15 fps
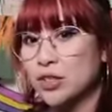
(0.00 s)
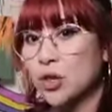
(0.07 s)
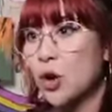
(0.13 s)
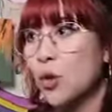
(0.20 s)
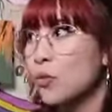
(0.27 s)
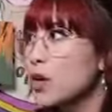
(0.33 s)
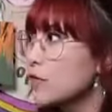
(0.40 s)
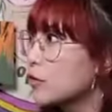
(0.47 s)

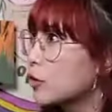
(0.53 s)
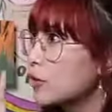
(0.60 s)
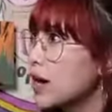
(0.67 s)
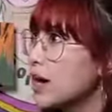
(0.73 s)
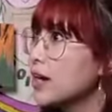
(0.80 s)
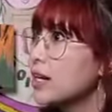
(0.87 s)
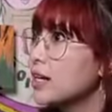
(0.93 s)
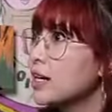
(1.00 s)
So we've
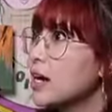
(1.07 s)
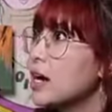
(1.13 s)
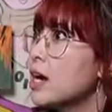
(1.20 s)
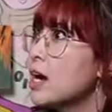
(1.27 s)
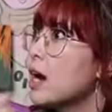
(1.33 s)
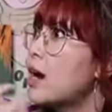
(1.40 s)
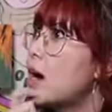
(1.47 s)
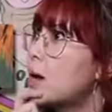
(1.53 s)
already
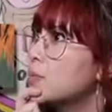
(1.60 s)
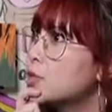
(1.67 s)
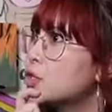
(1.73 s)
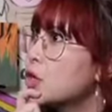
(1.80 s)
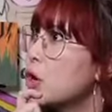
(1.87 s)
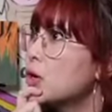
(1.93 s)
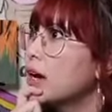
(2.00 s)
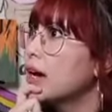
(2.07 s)

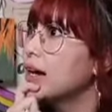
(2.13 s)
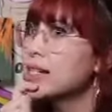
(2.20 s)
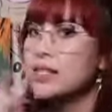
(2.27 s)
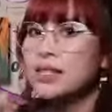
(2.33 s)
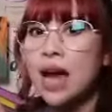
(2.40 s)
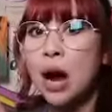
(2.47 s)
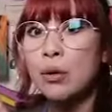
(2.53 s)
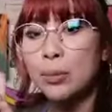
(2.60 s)

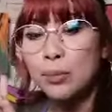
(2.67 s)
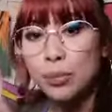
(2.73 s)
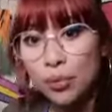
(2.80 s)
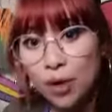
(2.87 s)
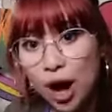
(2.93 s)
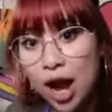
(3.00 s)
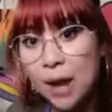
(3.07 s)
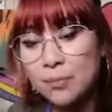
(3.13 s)
showcased our
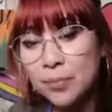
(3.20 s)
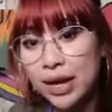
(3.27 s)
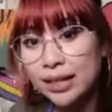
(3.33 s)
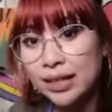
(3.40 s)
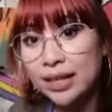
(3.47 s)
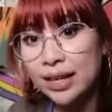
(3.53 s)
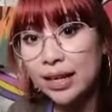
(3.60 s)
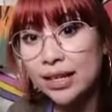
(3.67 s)
Prime
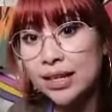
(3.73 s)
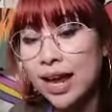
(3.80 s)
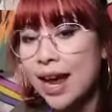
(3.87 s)
paint kit,